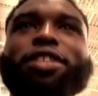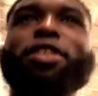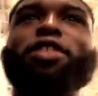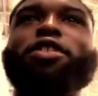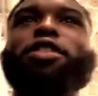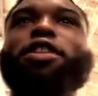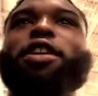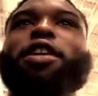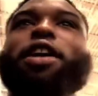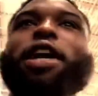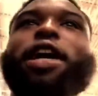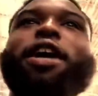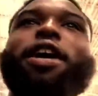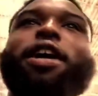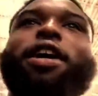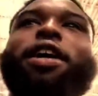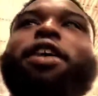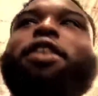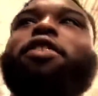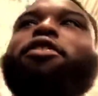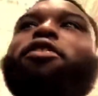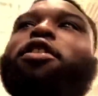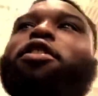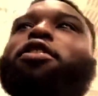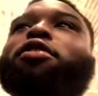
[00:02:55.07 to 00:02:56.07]
so your hair
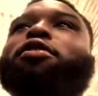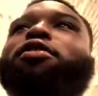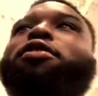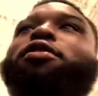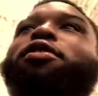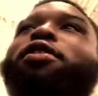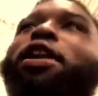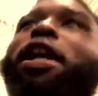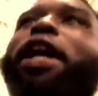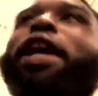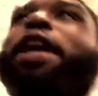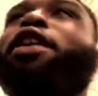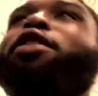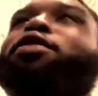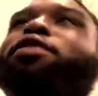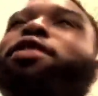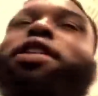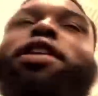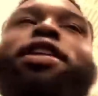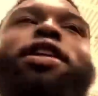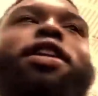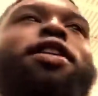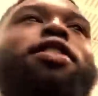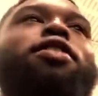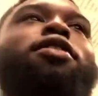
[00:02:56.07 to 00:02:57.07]
can grow like
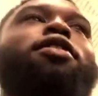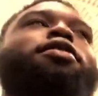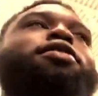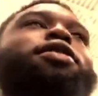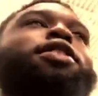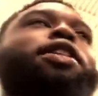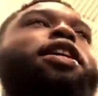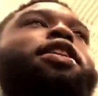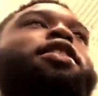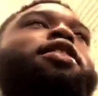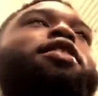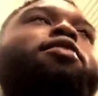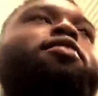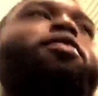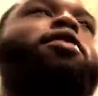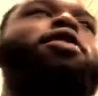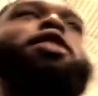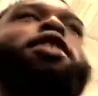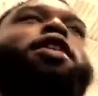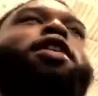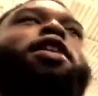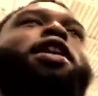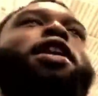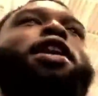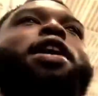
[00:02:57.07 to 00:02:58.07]
healthy. You know what I'm saying? You don't
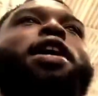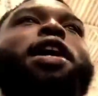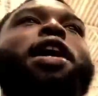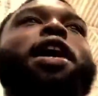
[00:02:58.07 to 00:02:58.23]
want to.